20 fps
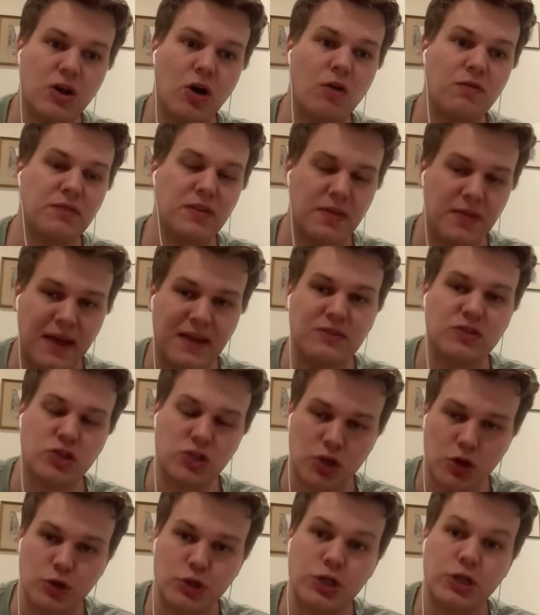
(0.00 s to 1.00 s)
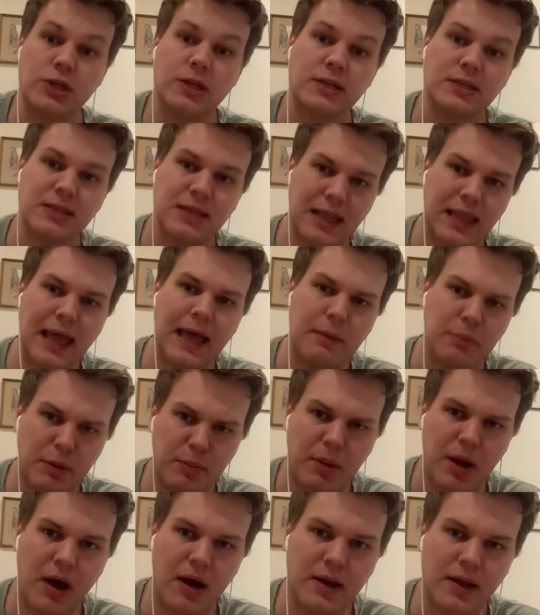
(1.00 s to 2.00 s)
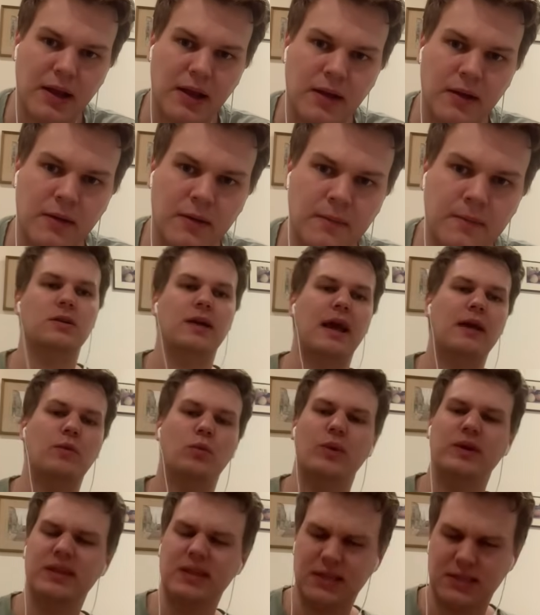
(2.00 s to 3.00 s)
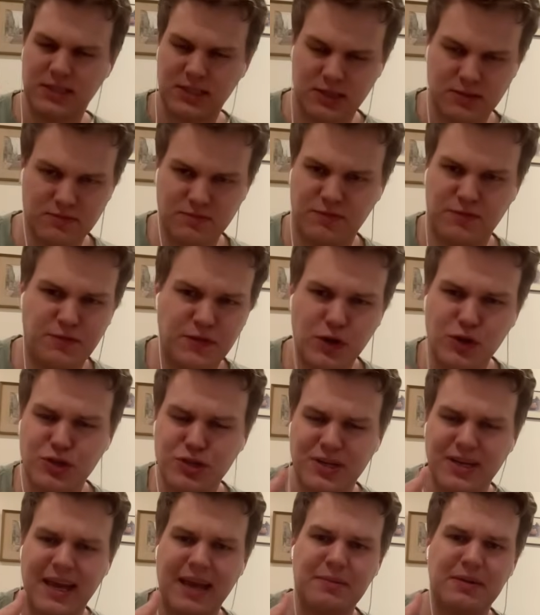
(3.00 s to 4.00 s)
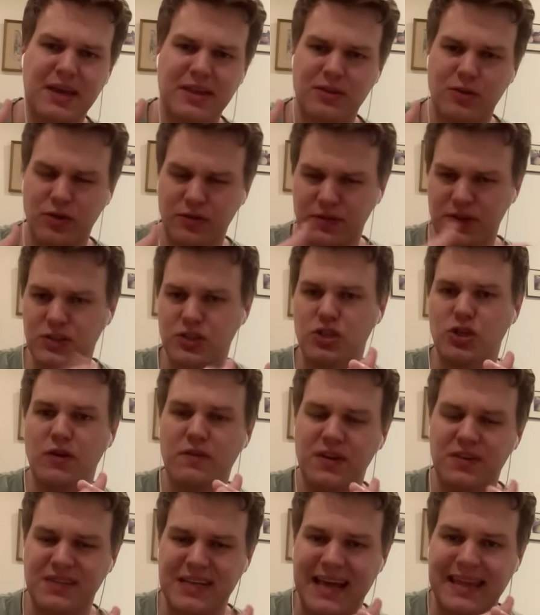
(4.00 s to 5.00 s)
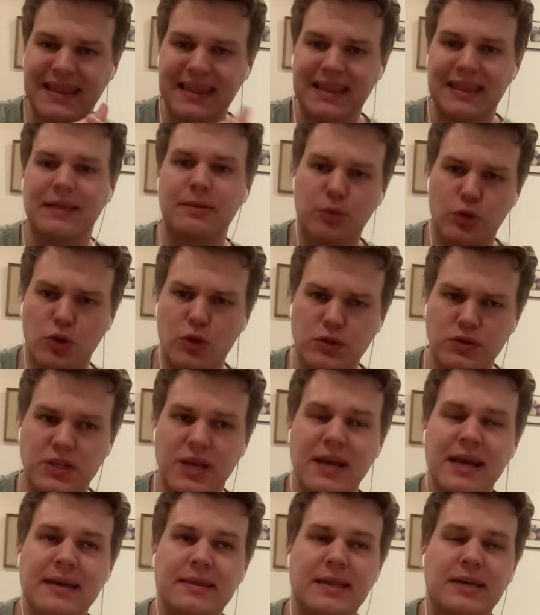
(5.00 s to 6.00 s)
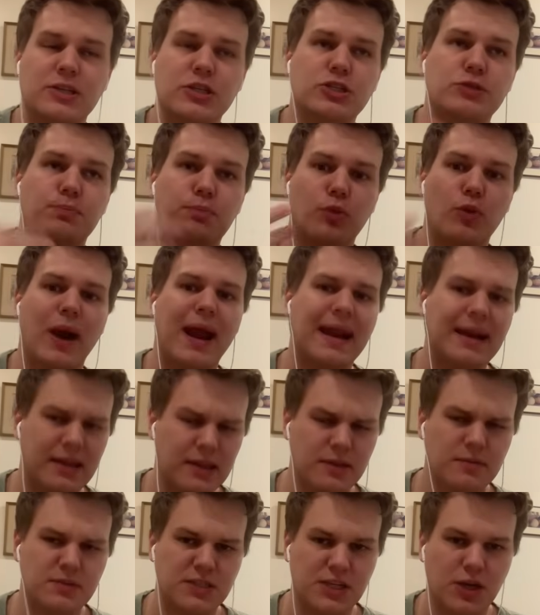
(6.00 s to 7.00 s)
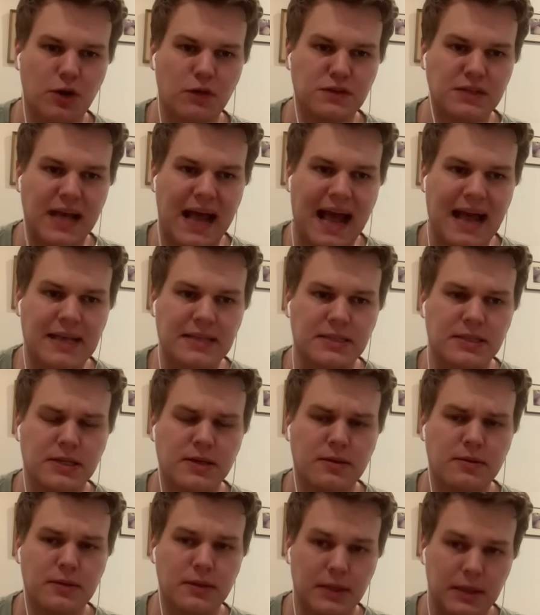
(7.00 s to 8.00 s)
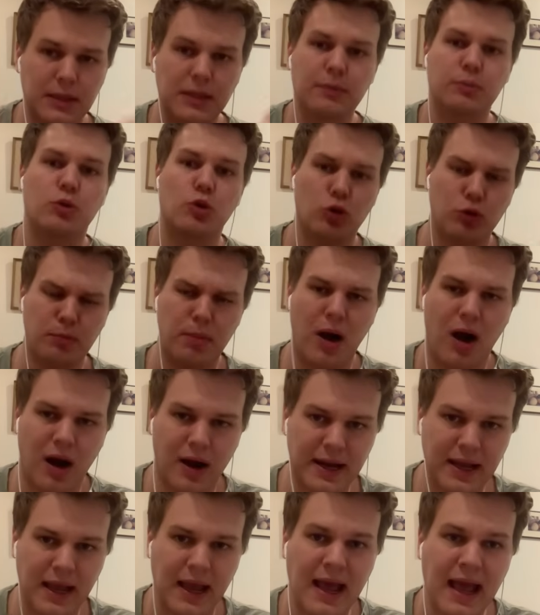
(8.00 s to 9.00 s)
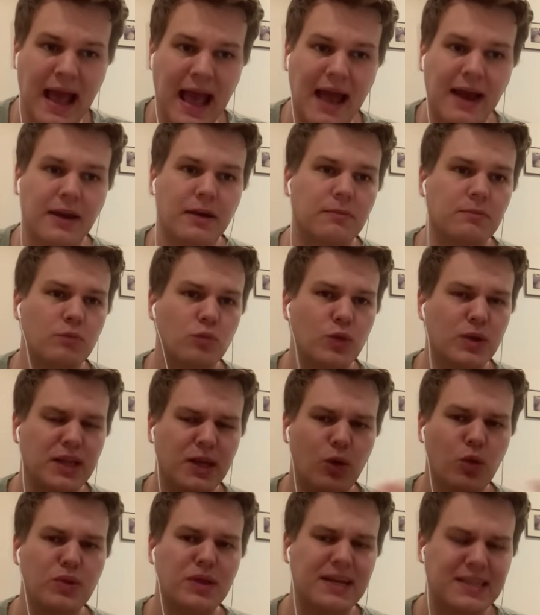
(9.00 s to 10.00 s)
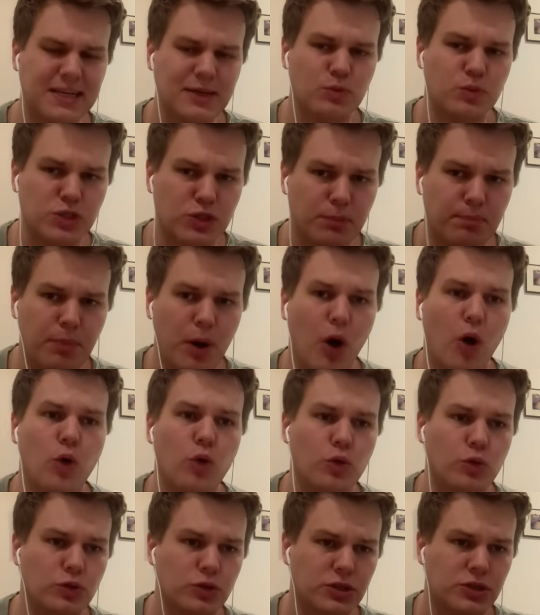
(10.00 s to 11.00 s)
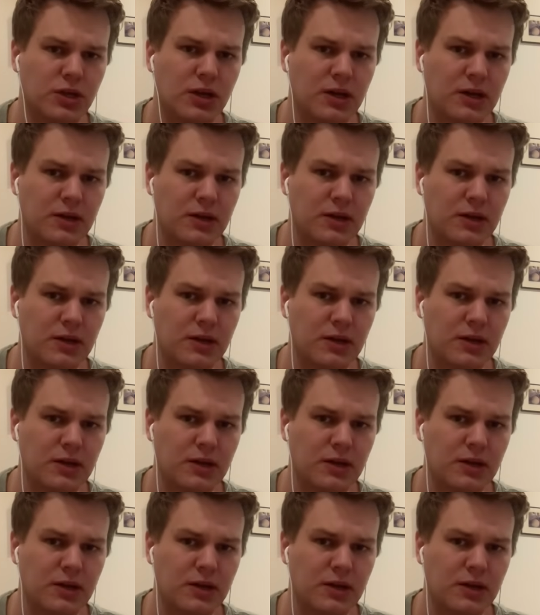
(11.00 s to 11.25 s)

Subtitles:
of the then socialist Labor Party. And when this fusion came together of Conservatives and Liberals, they just branded themselves as the Liberal Party. And really all they did was oppose